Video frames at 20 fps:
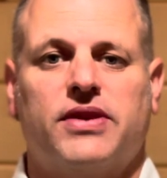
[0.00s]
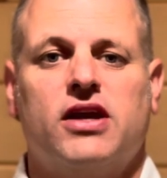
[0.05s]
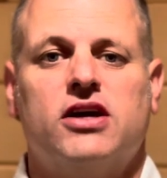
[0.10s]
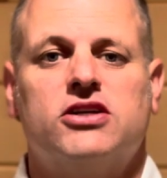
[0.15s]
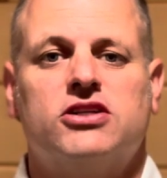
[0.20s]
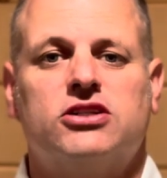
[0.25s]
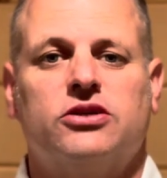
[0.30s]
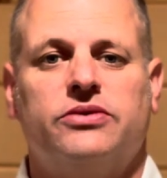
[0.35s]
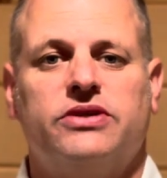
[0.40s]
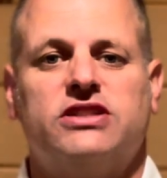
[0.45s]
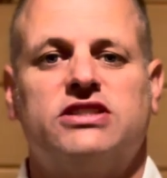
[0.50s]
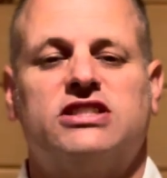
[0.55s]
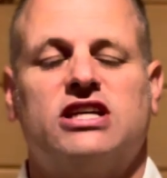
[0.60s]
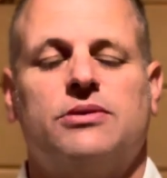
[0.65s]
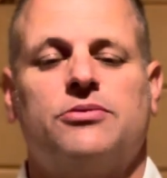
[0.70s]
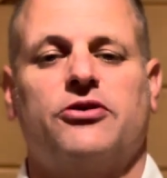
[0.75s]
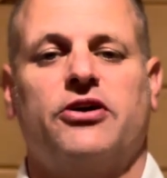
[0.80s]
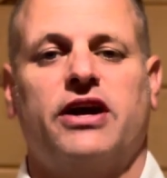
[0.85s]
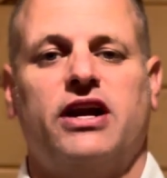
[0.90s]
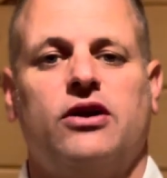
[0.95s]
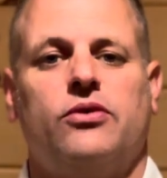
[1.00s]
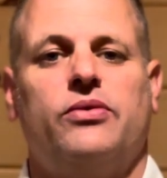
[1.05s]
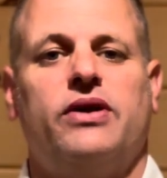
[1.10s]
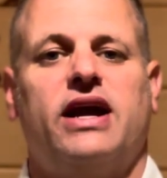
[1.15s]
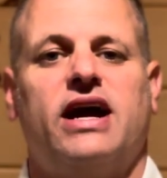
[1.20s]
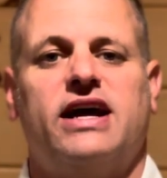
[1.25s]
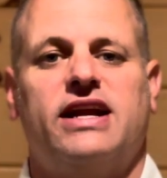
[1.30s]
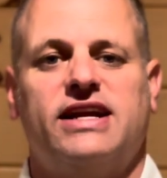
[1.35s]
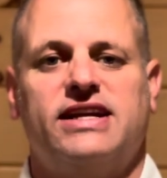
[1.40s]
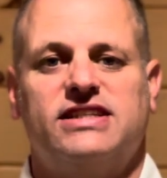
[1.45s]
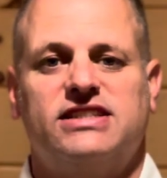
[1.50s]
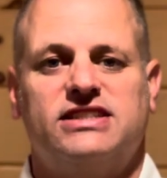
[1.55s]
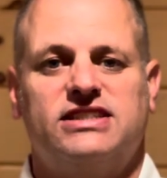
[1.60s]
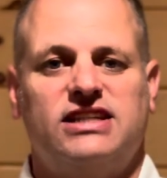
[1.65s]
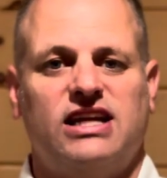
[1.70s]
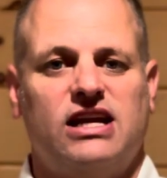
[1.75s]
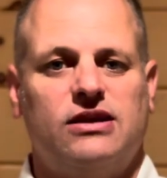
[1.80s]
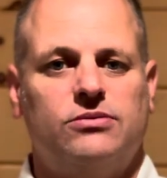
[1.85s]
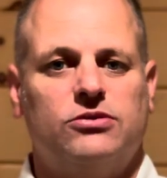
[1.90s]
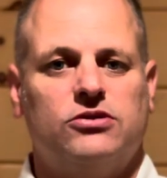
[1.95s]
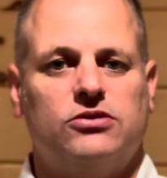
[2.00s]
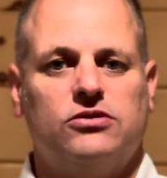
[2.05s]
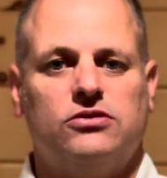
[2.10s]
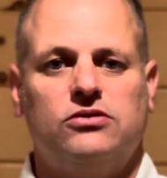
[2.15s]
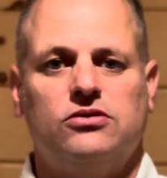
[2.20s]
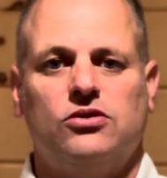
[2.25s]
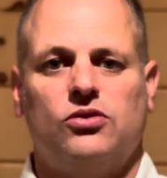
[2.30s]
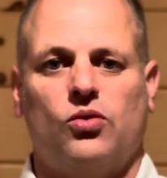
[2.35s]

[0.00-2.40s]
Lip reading: So in summary, we had a stable,